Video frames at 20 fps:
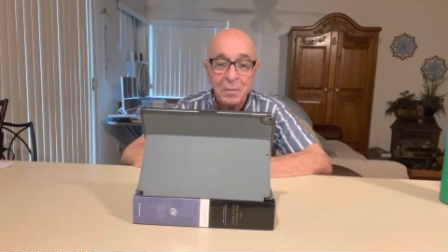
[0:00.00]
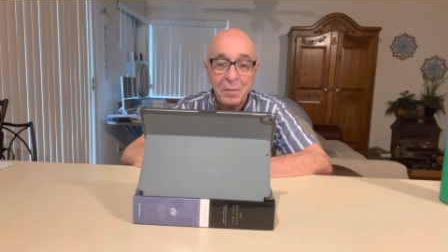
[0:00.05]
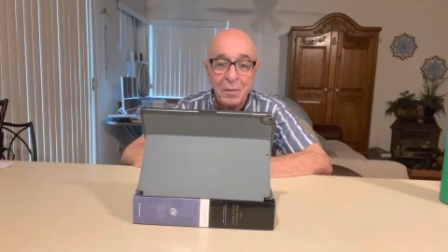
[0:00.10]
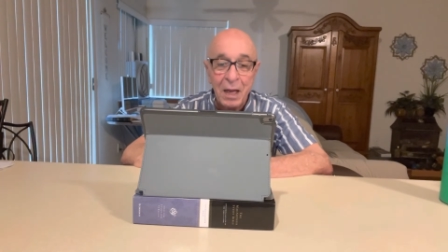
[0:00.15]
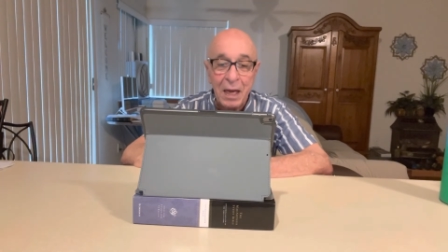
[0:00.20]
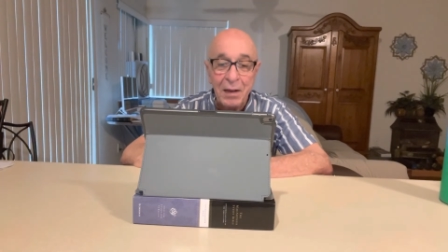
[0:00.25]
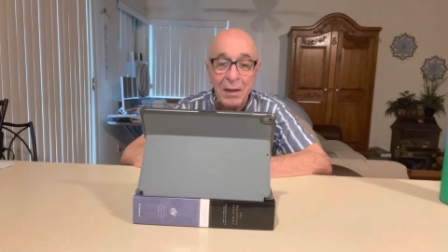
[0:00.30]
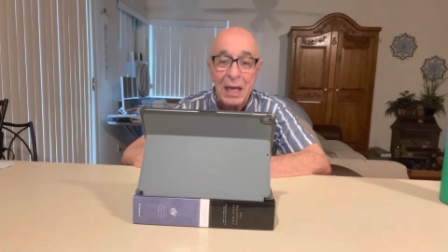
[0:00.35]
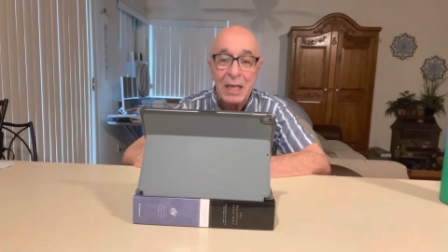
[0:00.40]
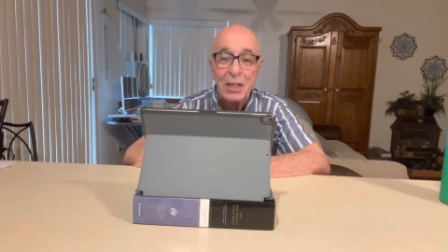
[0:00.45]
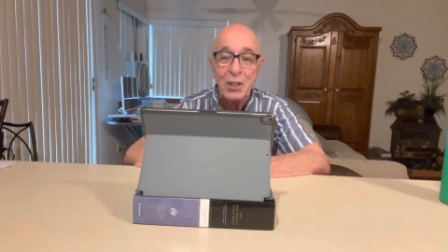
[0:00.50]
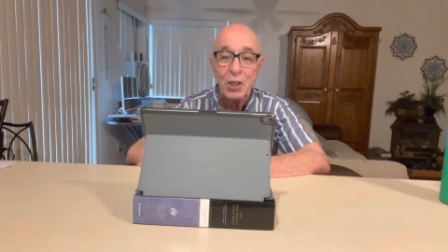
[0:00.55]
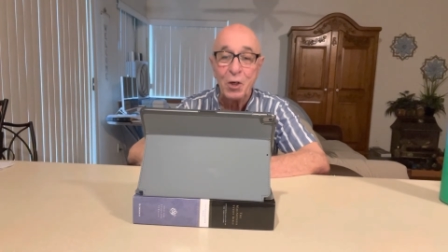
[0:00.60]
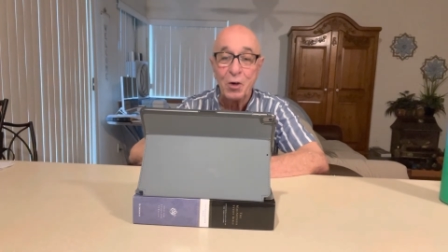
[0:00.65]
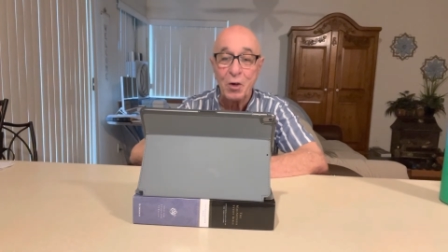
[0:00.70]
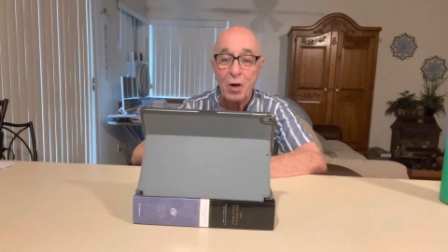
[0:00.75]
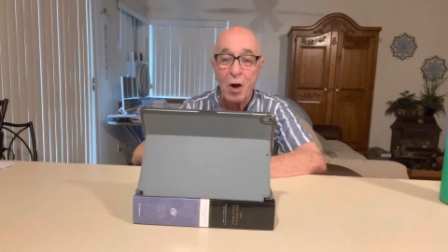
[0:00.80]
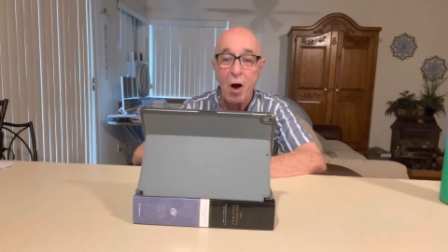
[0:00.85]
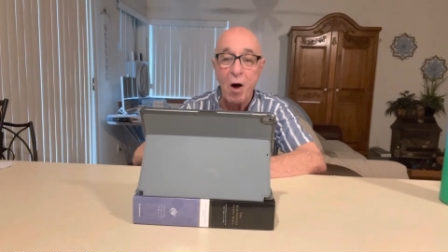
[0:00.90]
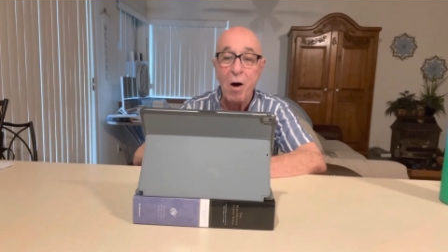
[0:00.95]
And they shall
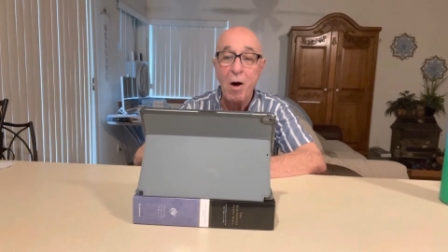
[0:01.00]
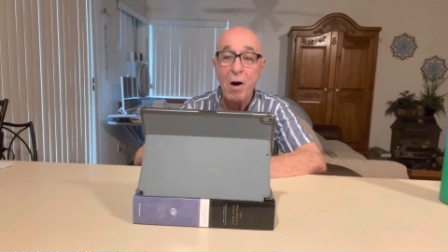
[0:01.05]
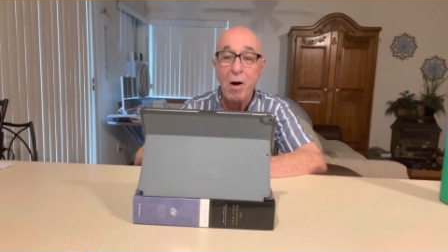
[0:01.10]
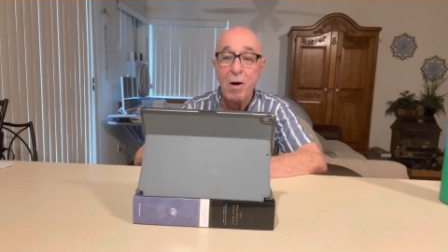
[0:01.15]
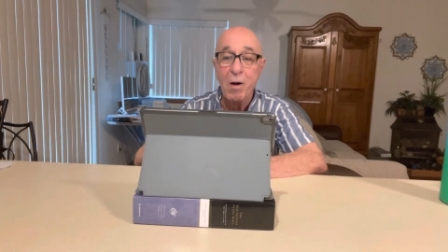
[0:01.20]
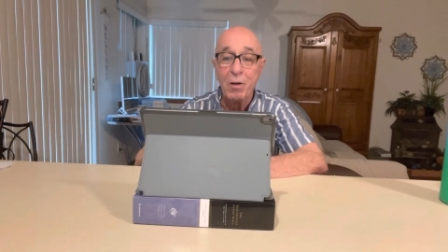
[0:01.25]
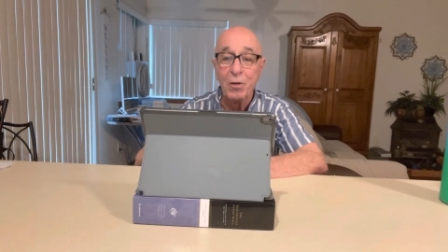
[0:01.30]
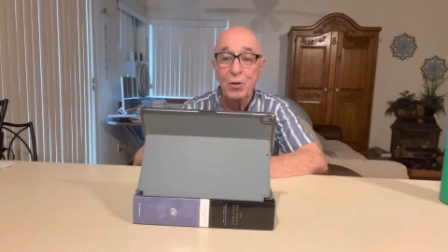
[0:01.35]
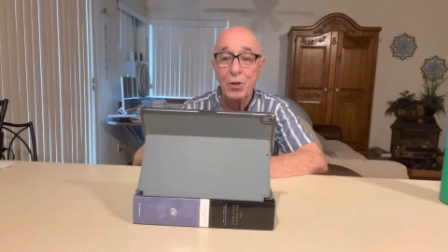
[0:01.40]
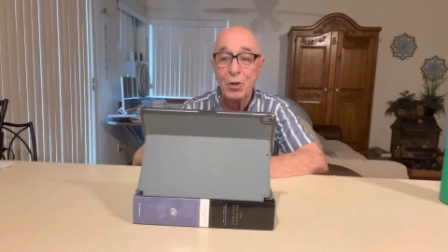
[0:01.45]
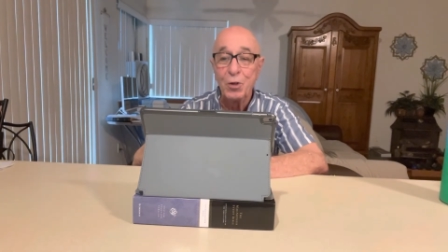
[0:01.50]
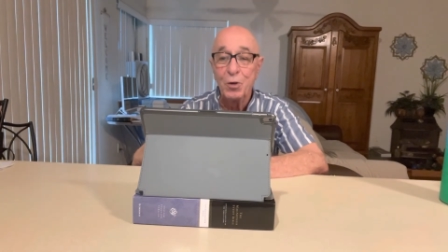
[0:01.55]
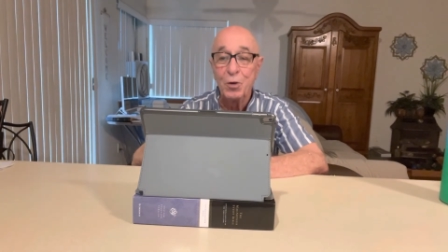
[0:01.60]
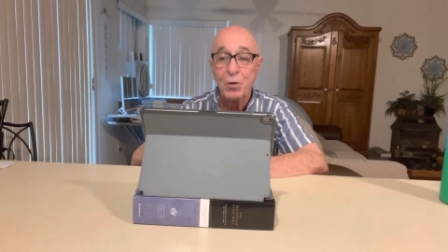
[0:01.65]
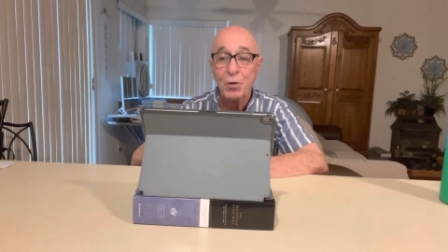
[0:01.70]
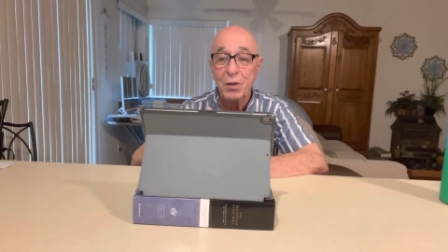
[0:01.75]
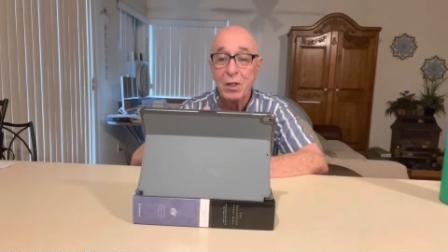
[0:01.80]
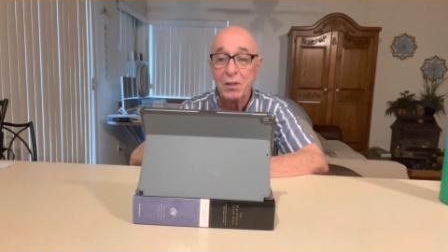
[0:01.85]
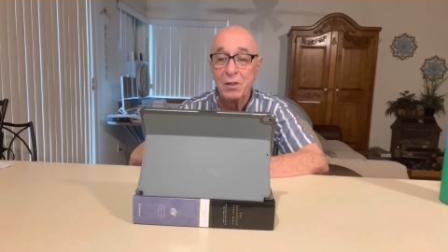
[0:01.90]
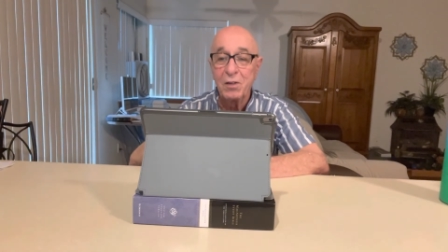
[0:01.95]
call you
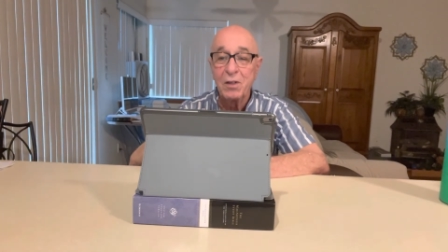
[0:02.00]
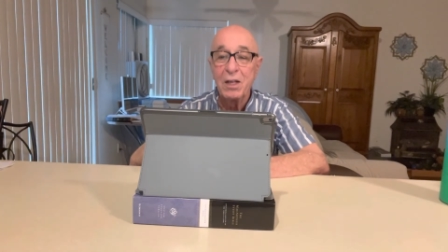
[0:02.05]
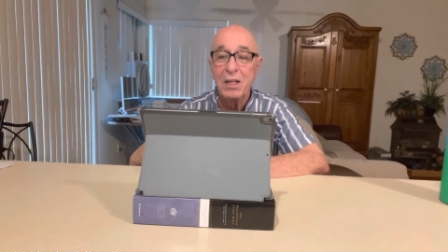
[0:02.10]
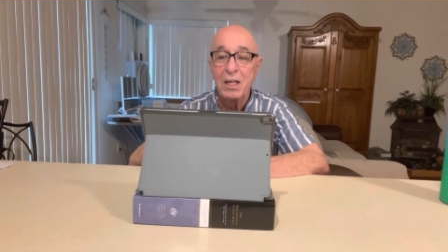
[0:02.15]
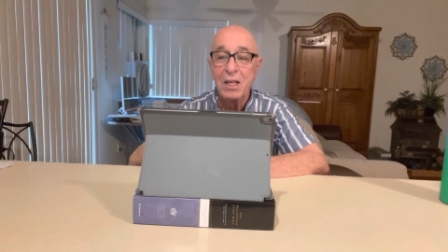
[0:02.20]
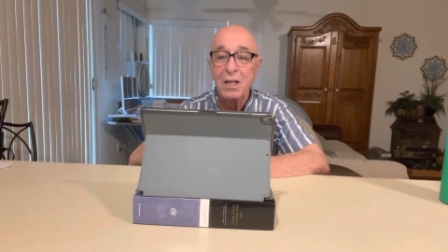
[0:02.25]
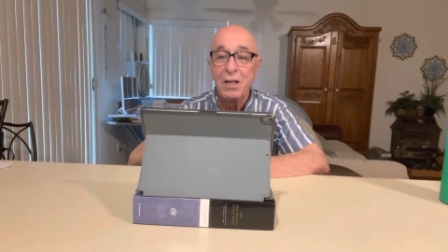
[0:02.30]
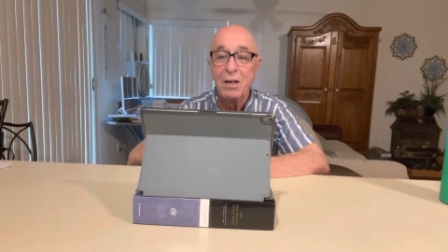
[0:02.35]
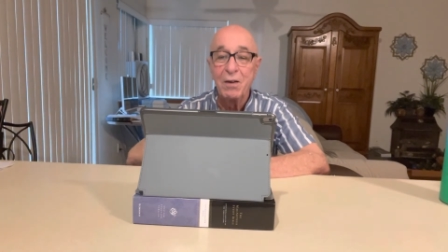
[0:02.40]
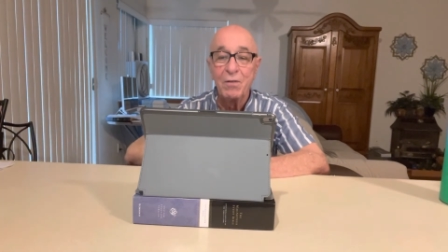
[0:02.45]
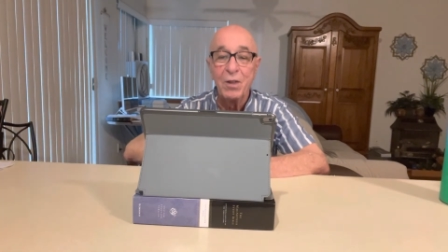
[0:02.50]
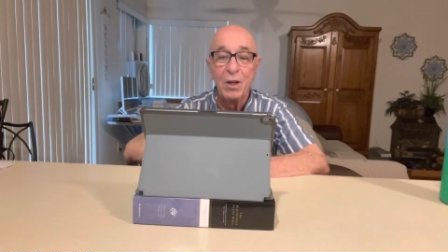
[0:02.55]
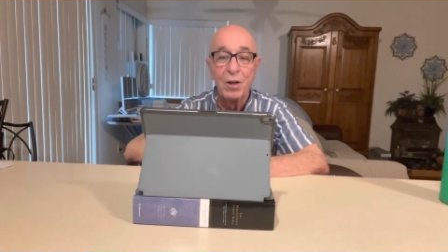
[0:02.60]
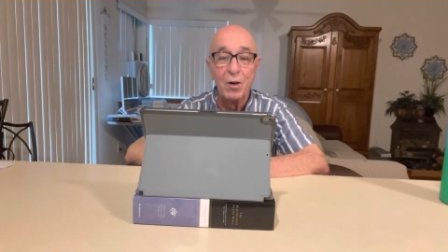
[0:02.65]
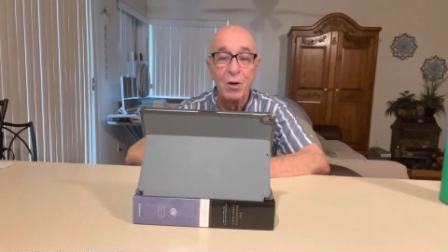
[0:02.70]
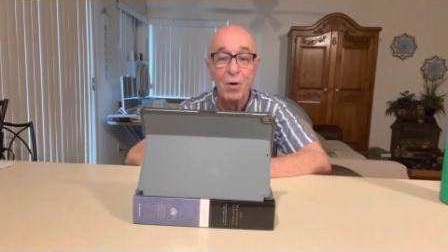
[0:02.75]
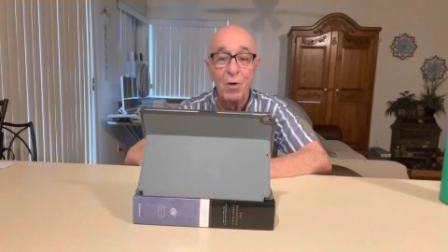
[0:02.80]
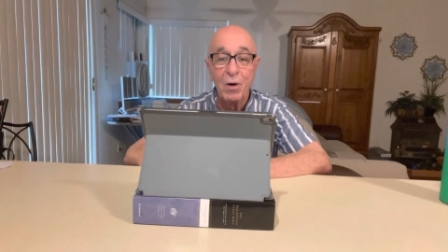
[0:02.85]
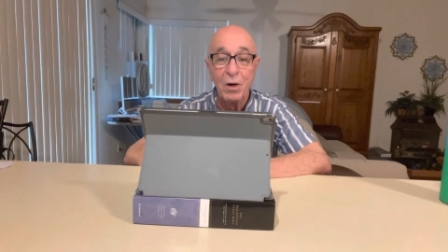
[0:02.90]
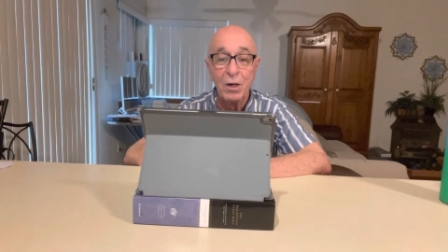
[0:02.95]
the city of the
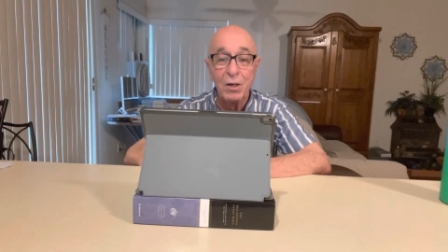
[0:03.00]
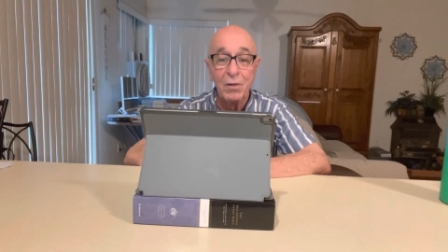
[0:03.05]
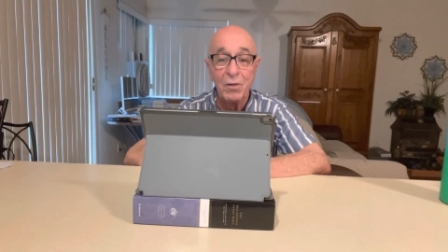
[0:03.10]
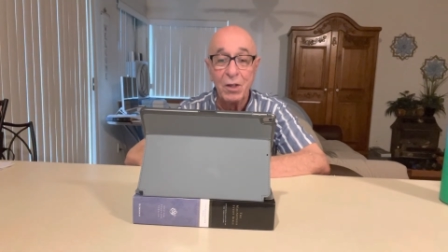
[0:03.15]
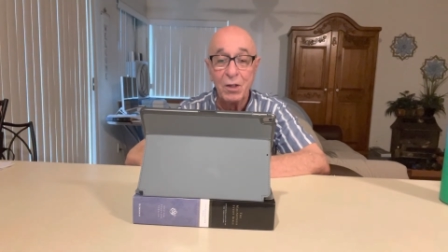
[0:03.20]
Lord,